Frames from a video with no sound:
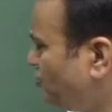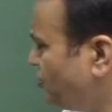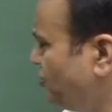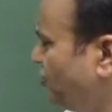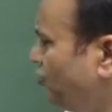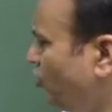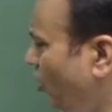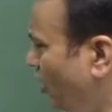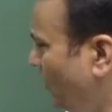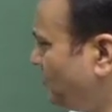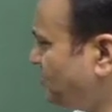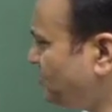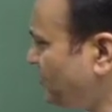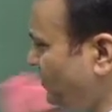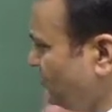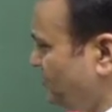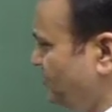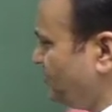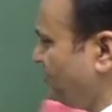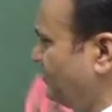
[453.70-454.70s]
see the
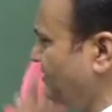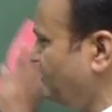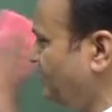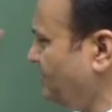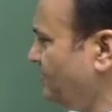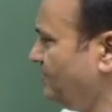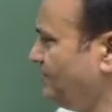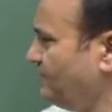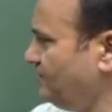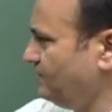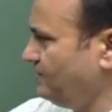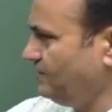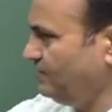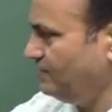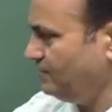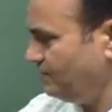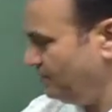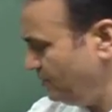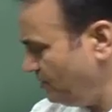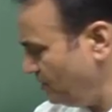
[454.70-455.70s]
options.
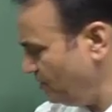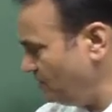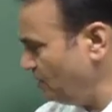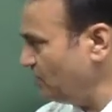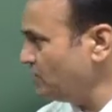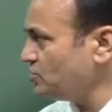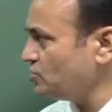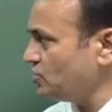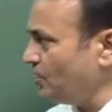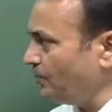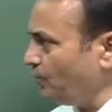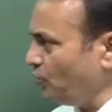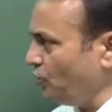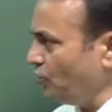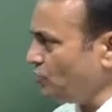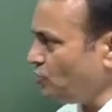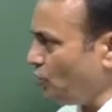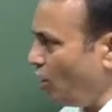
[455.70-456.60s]
Suppose